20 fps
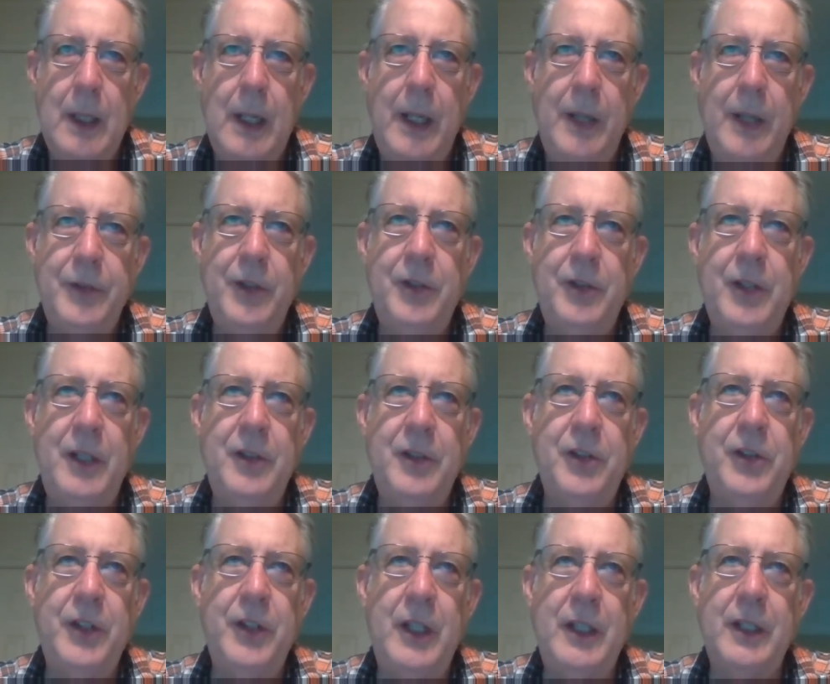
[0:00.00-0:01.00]
I hesitate
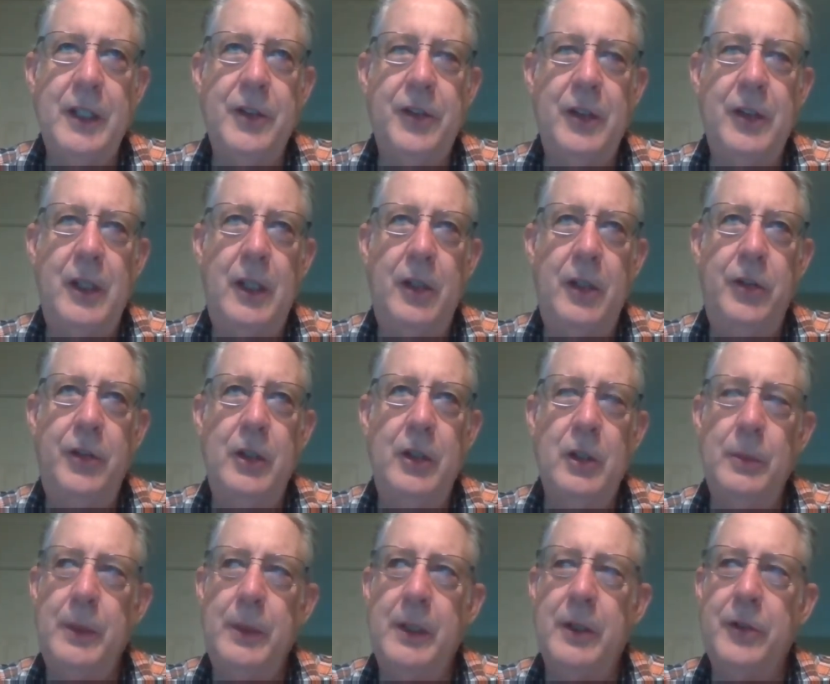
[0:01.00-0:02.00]
to say it gets
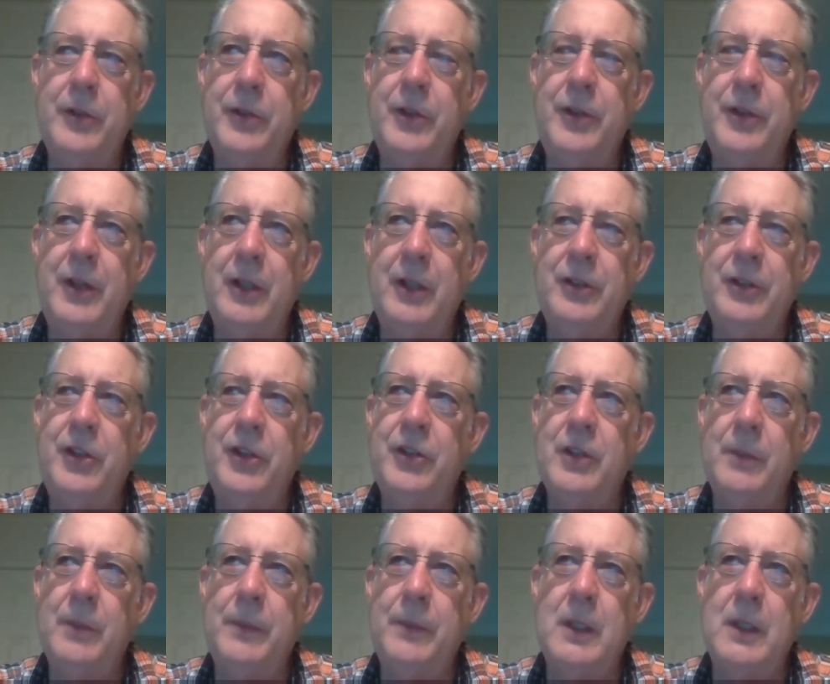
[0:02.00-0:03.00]
easier because it's actually
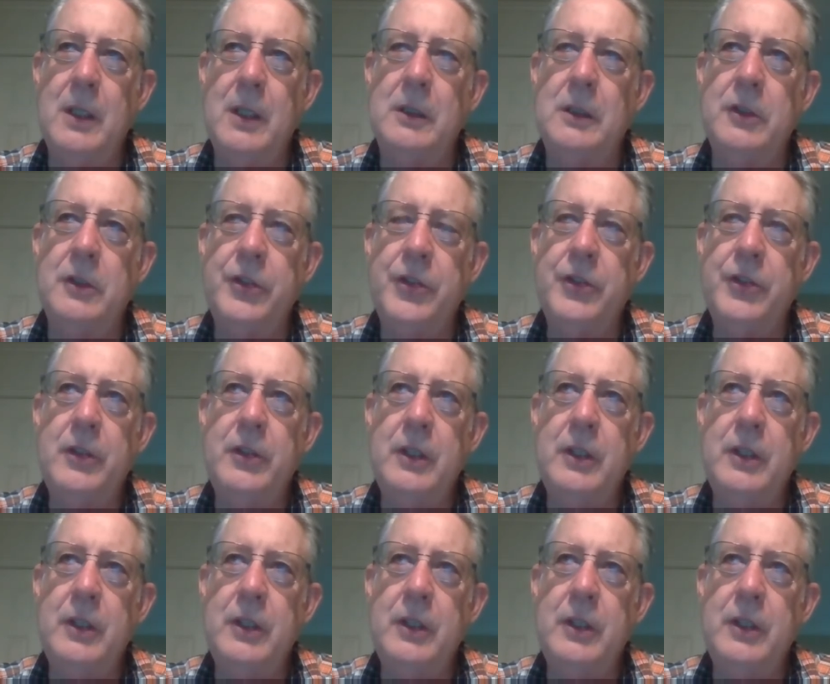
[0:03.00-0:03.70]
something else.